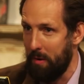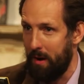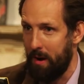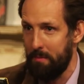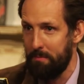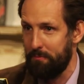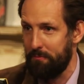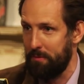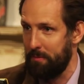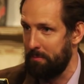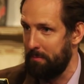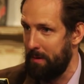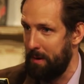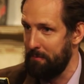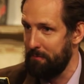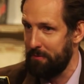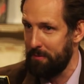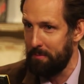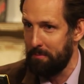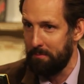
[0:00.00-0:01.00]
I'm
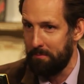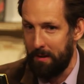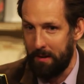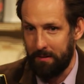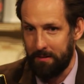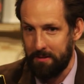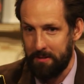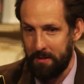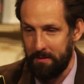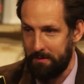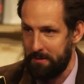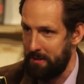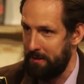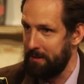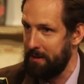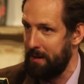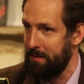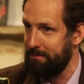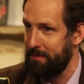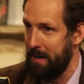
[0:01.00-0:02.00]
from like
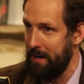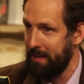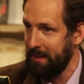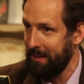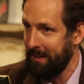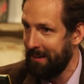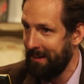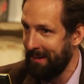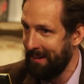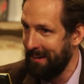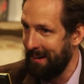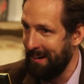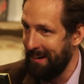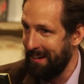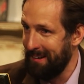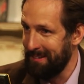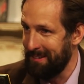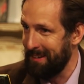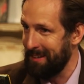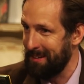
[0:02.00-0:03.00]
Silicon Valley.
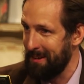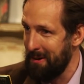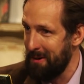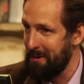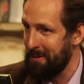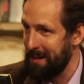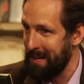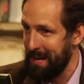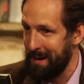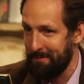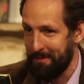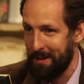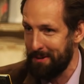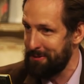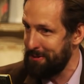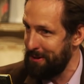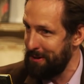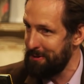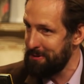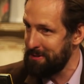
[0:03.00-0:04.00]
And I've got
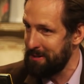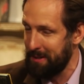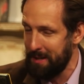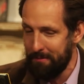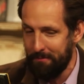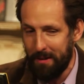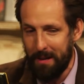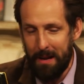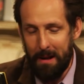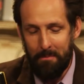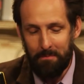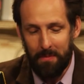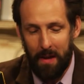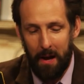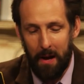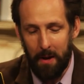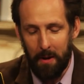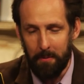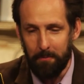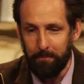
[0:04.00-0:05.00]
2 years to live.
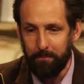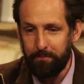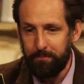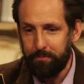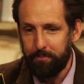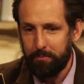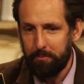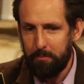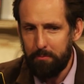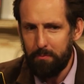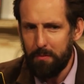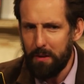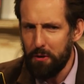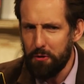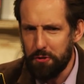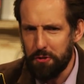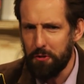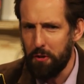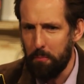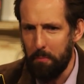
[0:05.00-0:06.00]

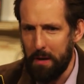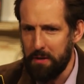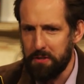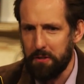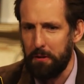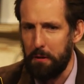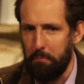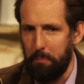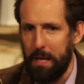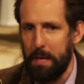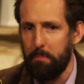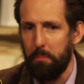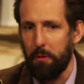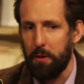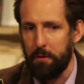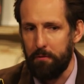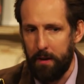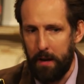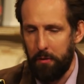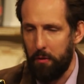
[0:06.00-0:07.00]
So they're basically people that
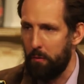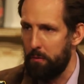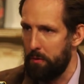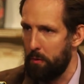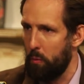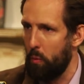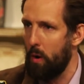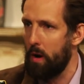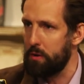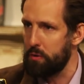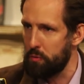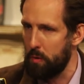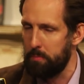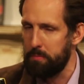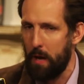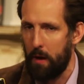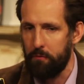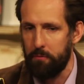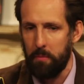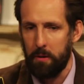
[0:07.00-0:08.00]
have had the rugs ripped
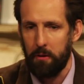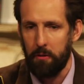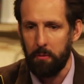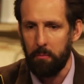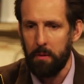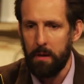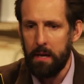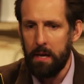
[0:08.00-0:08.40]
out from under them.